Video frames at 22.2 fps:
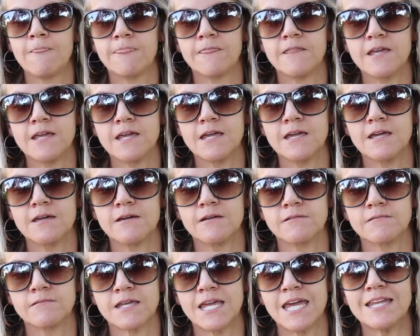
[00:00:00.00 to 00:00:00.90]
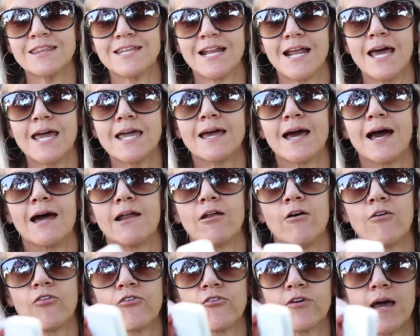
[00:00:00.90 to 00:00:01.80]
the kit that I
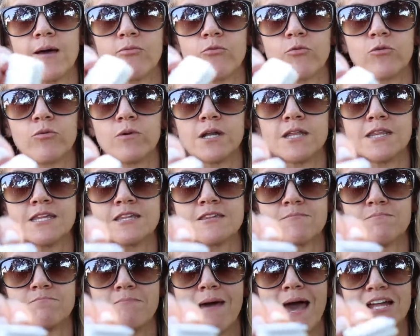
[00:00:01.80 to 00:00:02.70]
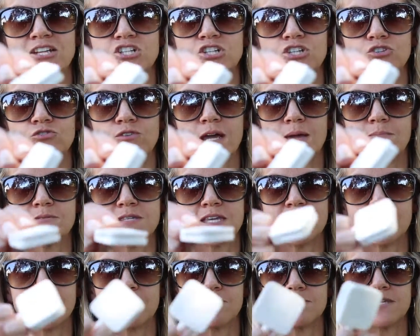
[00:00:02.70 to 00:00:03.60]
got also comes with one of these Magistripes,
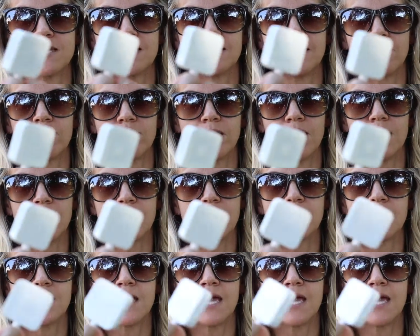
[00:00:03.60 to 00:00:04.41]
I think I'm saying that right.